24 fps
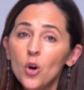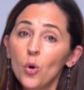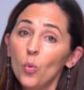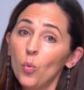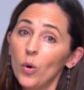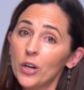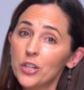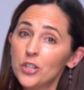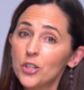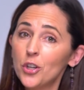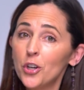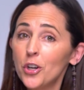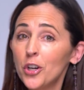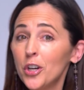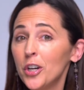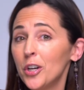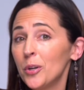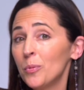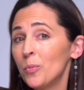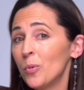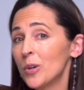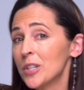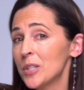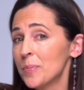what's
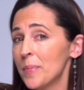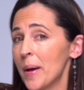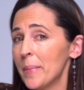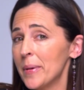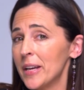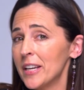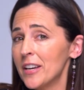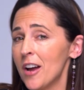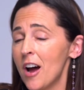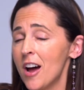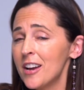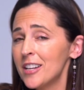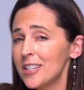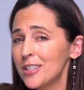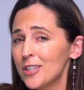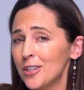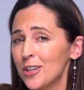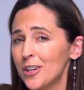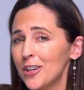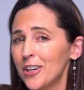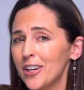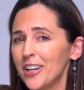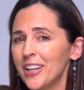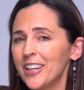good, what's maybe not as
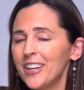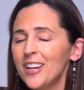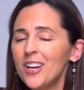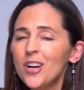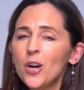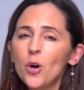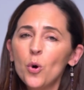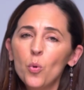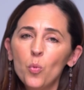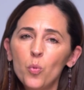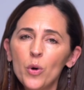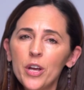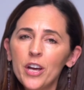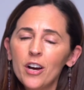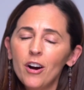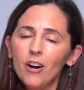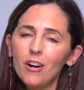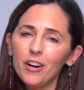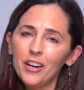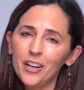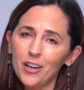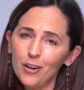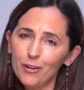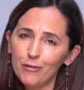good, we
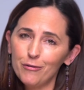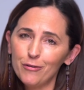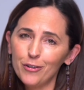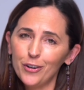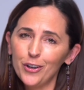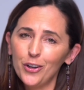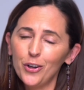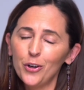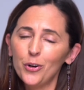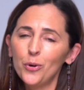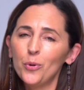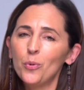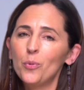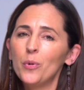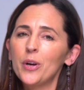are here for you.